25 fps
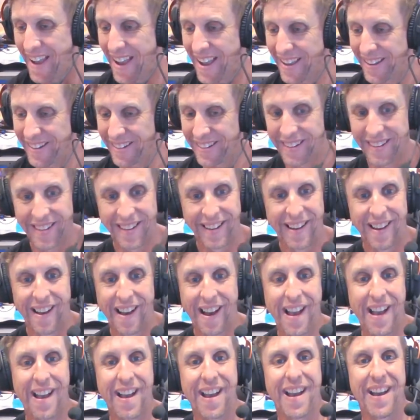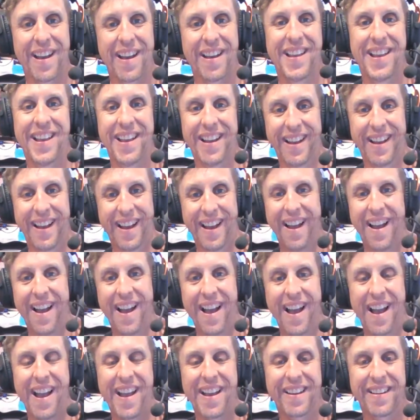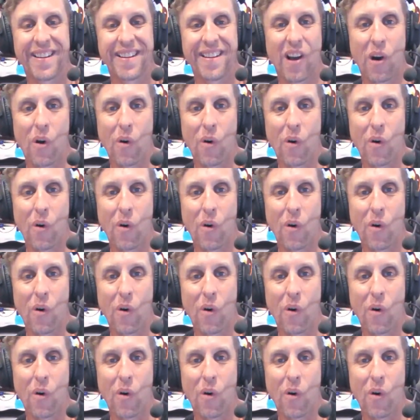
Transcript: and and